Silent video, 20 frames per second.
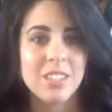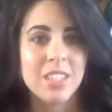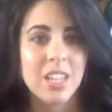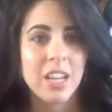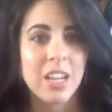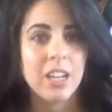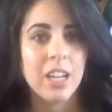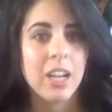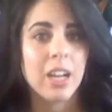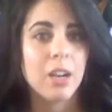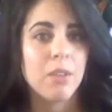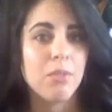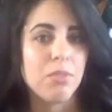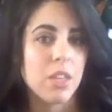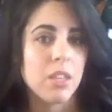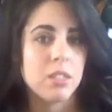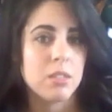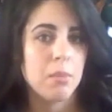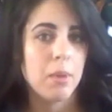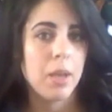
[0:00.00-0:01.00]
say negative
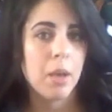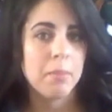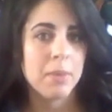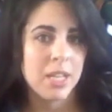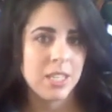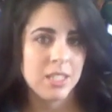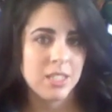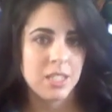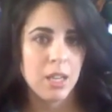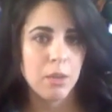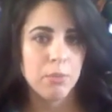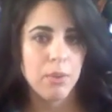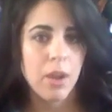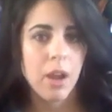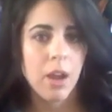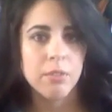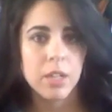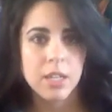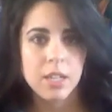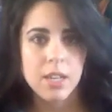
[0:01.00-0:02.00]
things about myself
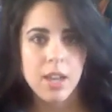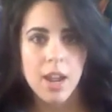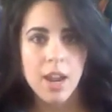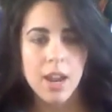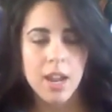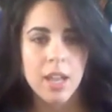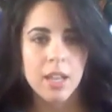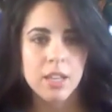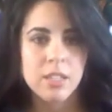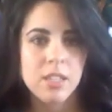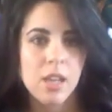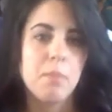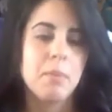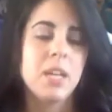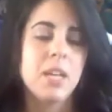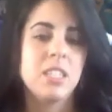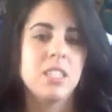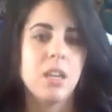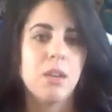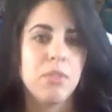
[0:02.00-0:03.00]
every day and tell
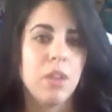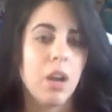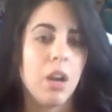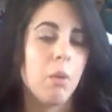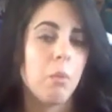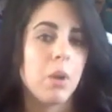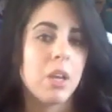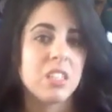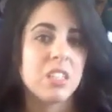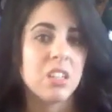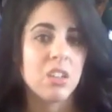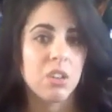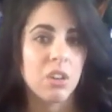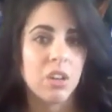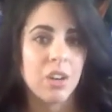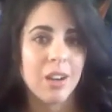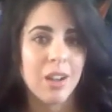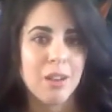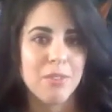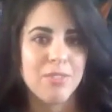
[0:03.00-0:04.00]
myself that I wasn't
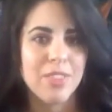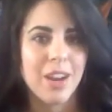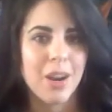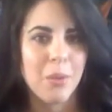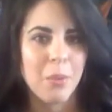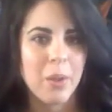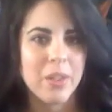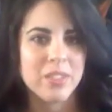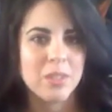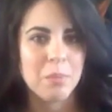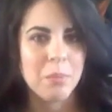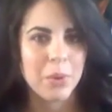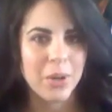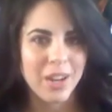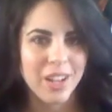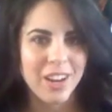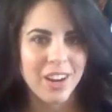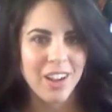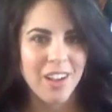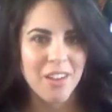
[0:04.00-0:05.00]
good enough, that I wasn't
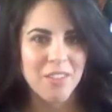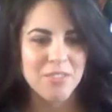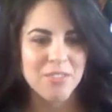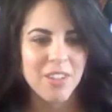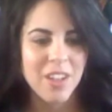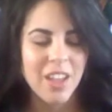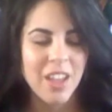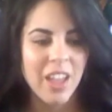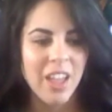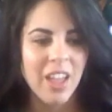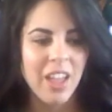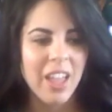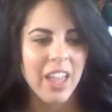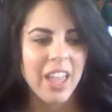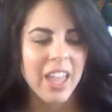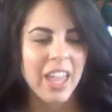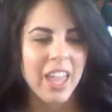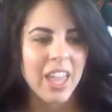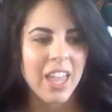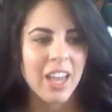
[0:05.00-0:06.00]
pretty enough.
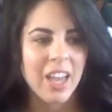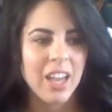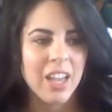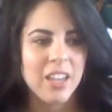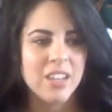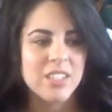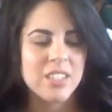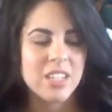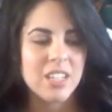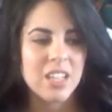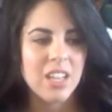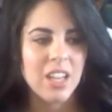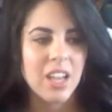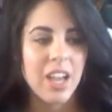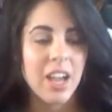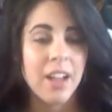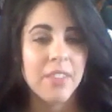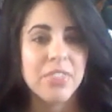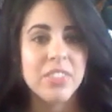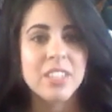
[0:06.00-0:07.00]
And
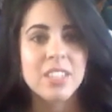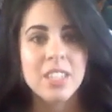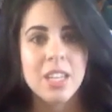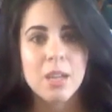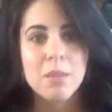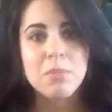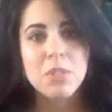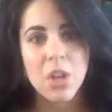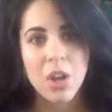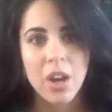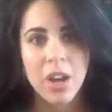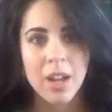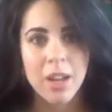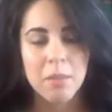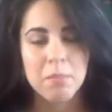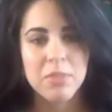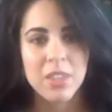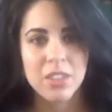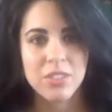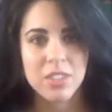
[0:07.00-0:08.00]
at the same
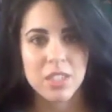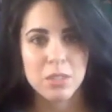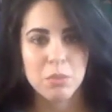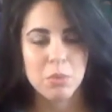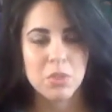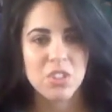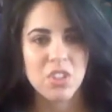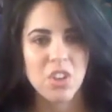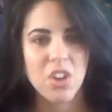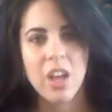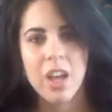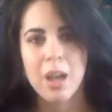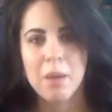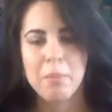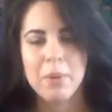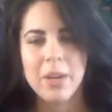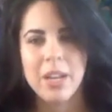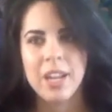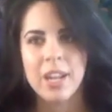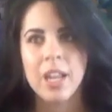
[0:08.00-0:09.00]
time that this was all
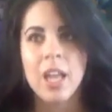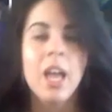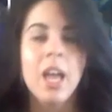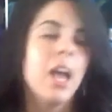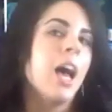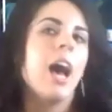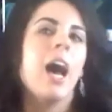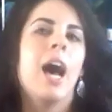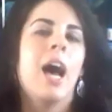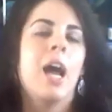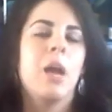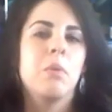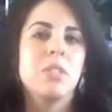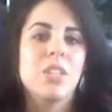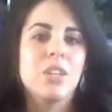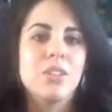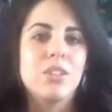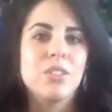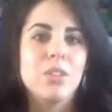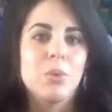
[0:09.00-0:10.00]
happening, I
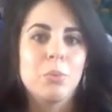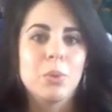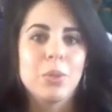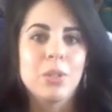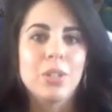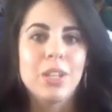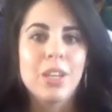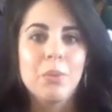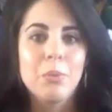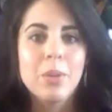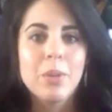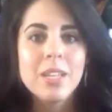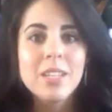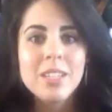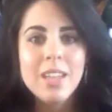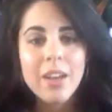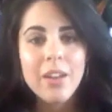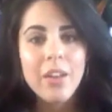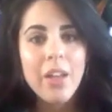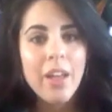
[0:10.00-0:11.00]
was also working
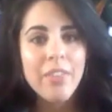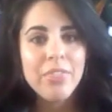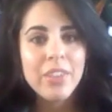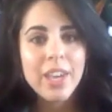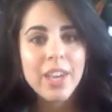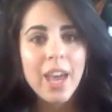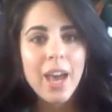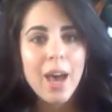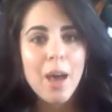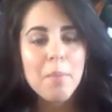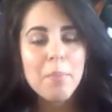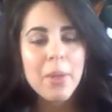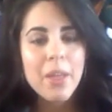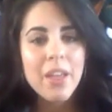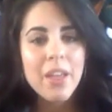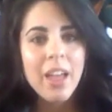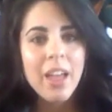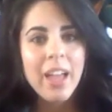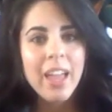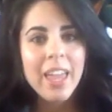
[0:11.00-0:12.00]
retail at the Gap.
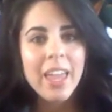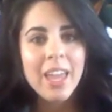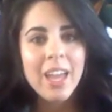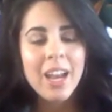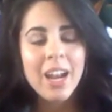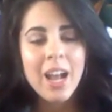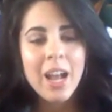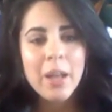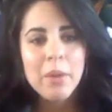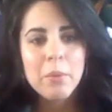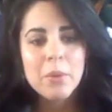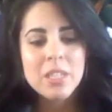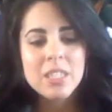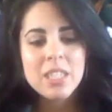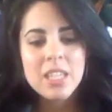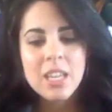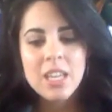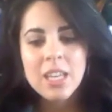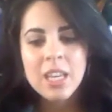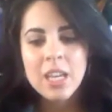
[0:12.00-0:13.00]
And I was
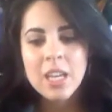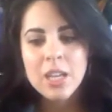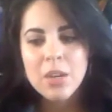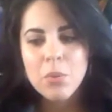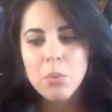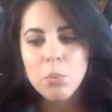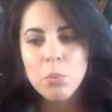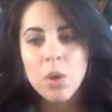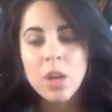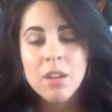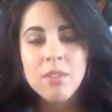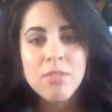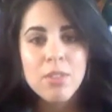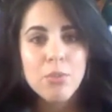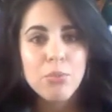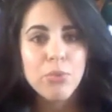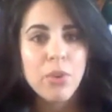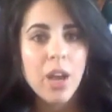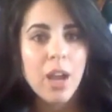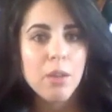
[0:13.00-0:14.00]
in one of
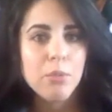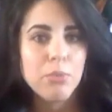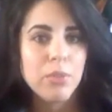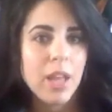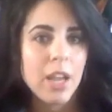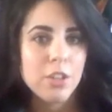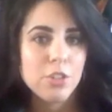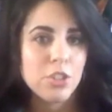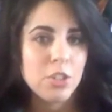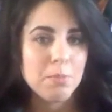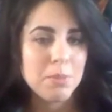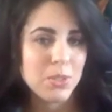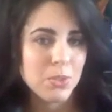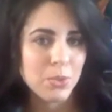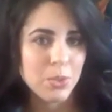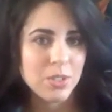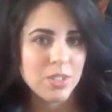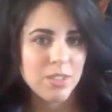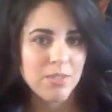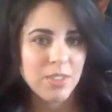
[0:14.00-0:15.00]
the 5 flagship
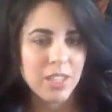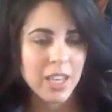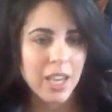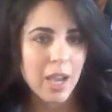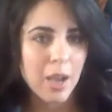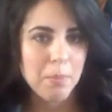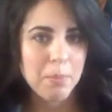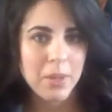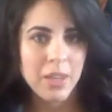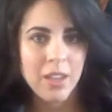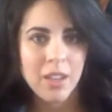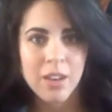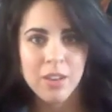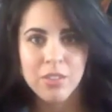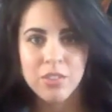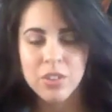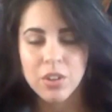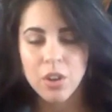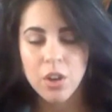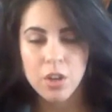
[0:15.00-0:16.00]
stores of the Gap in
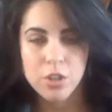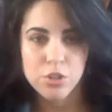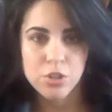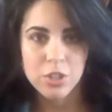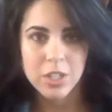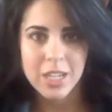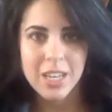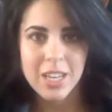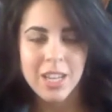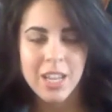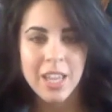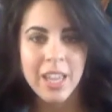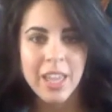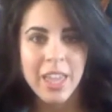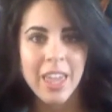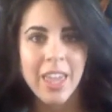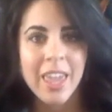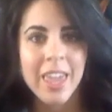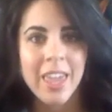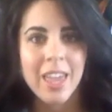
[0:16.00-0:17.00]
the country,
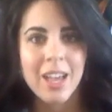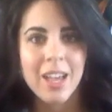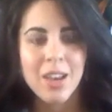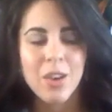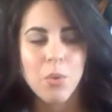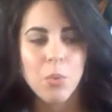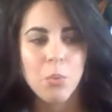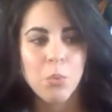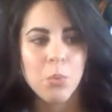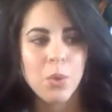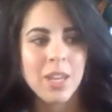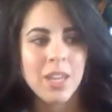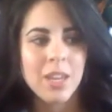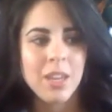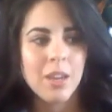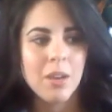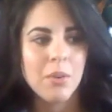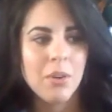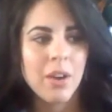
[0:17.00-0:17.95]
and we